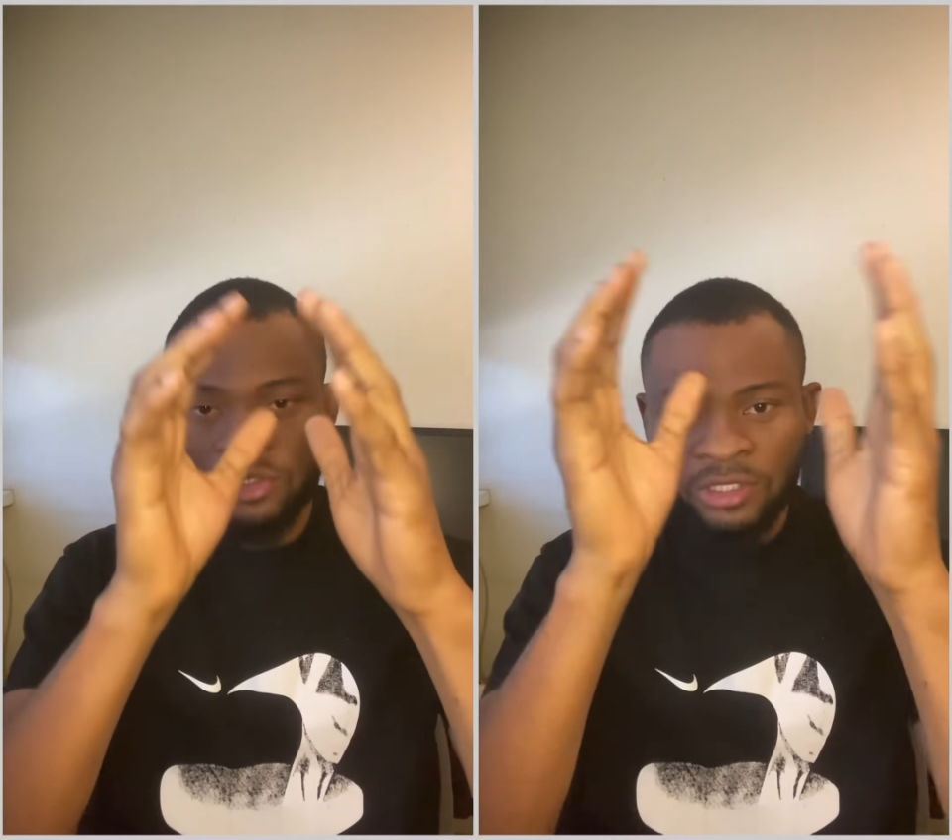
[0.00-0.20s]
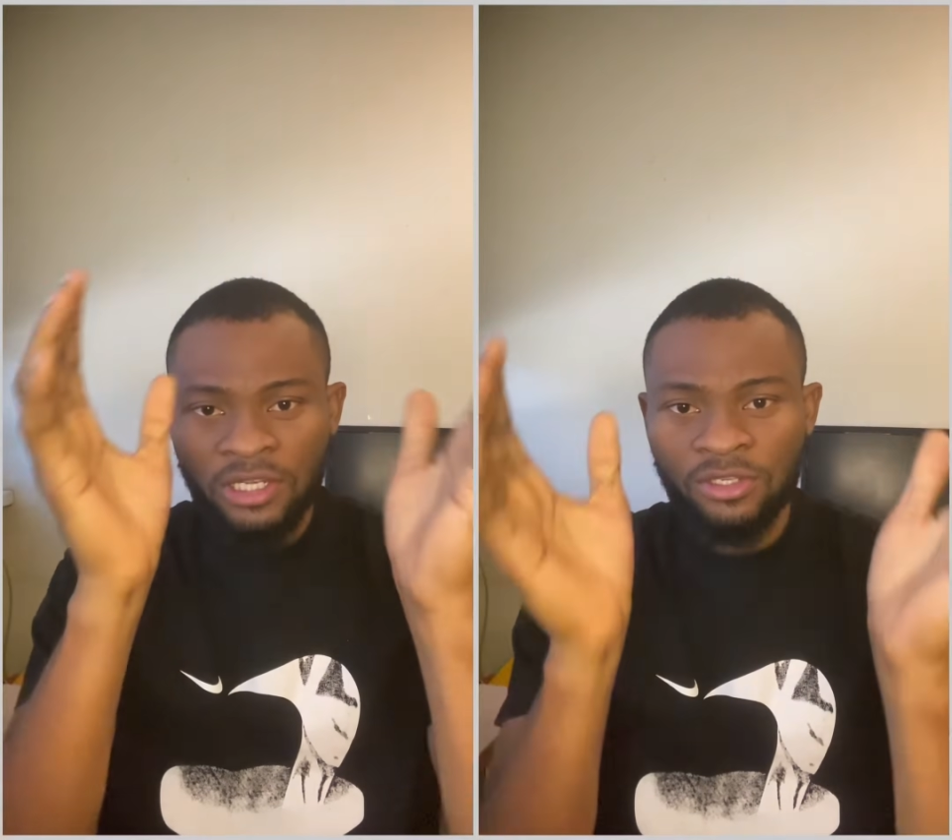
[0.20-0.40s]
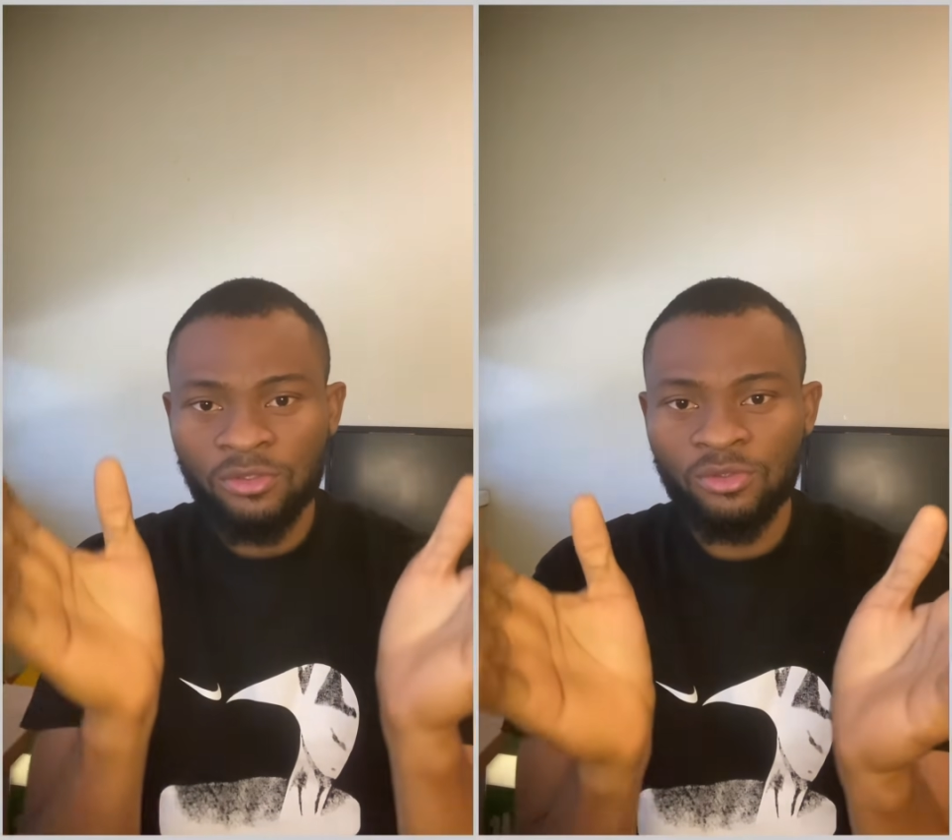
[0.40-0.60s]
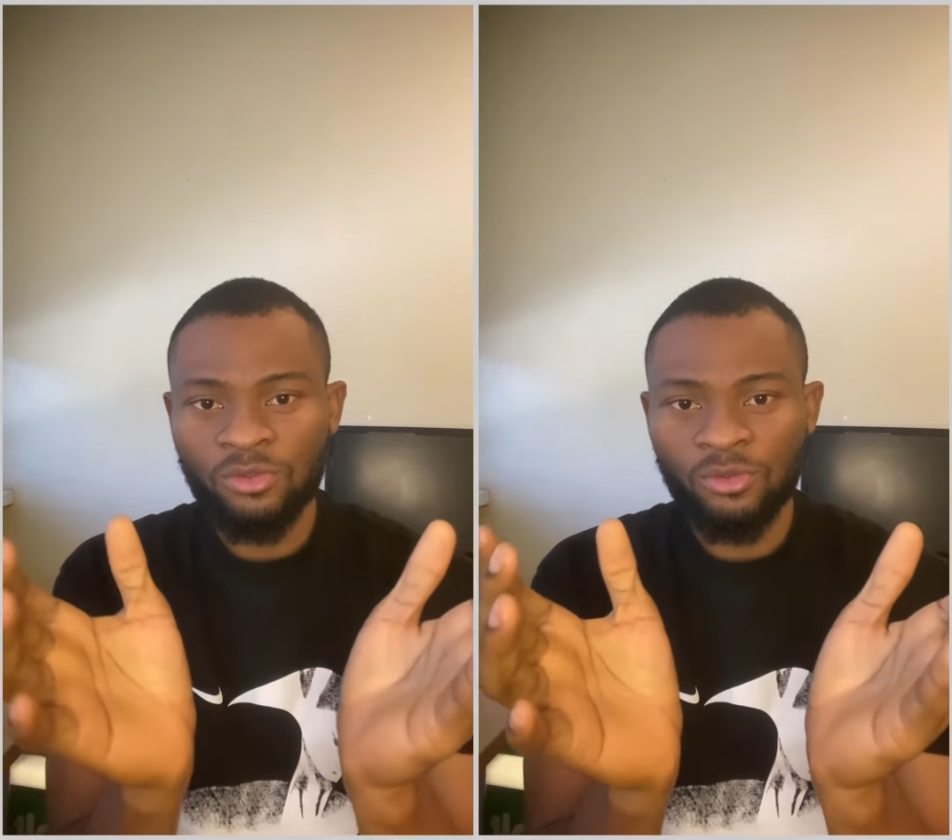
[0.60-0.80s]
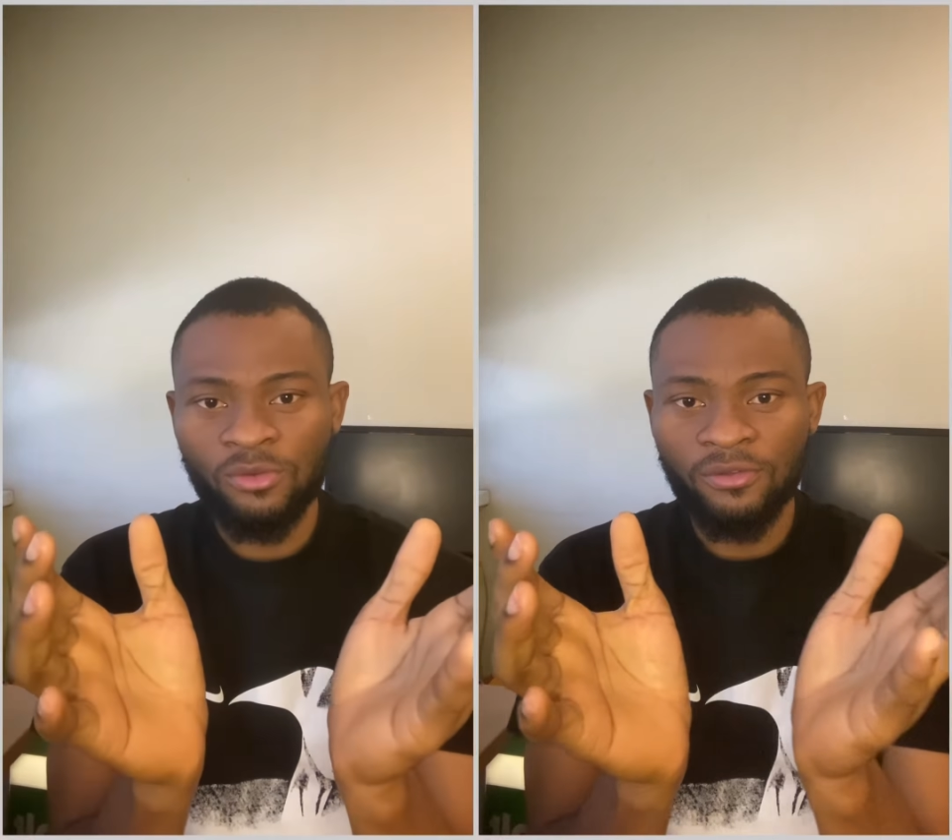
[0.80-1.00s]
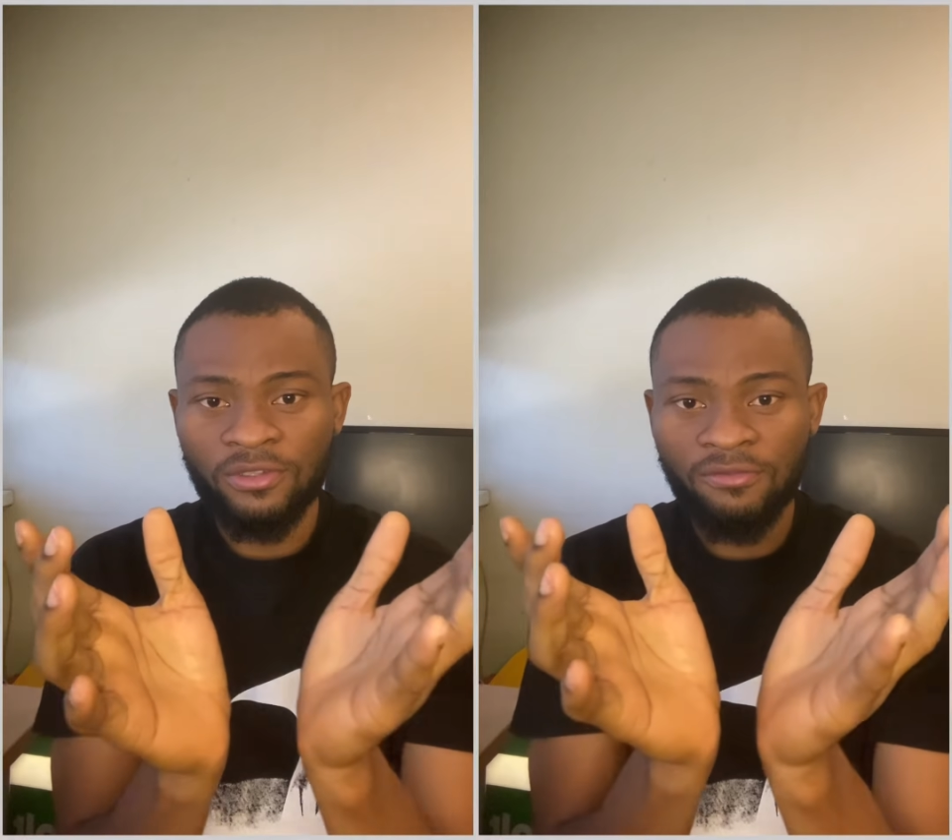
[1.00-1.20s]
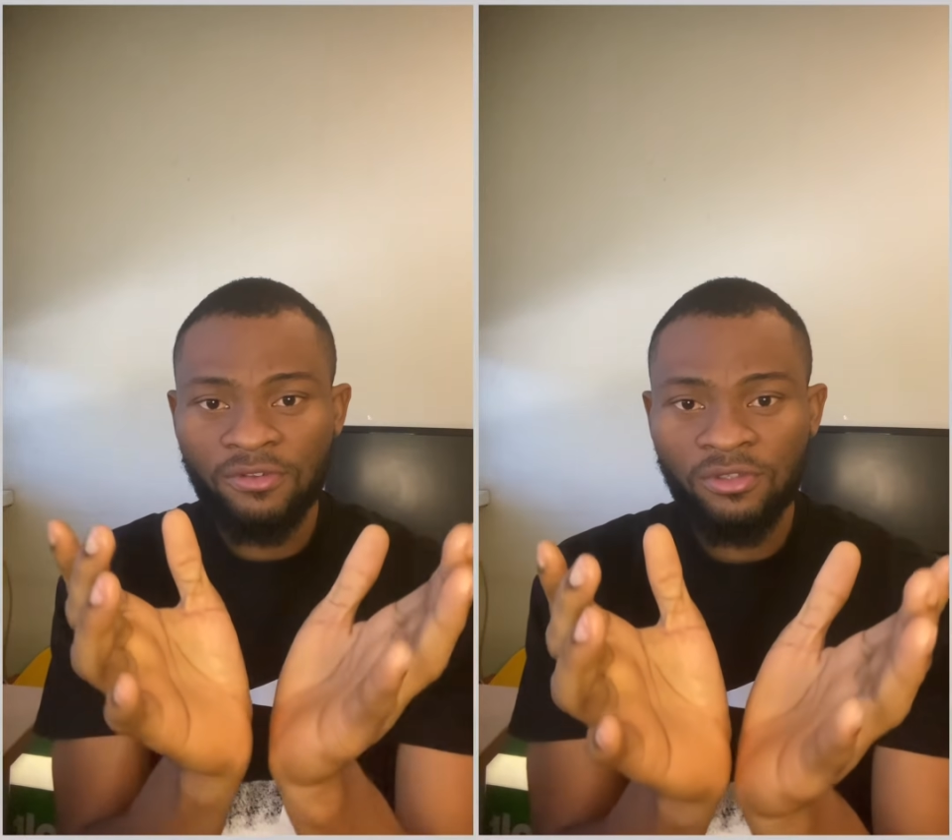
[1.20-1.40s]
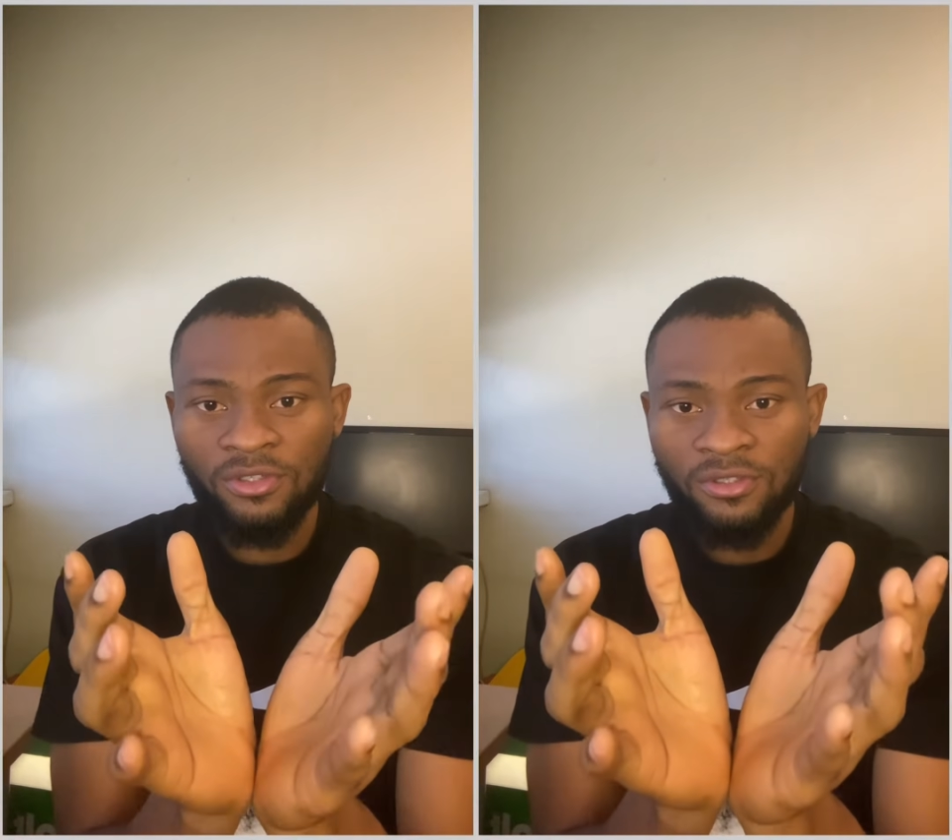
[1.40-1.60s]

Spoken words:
take you to the Vilnius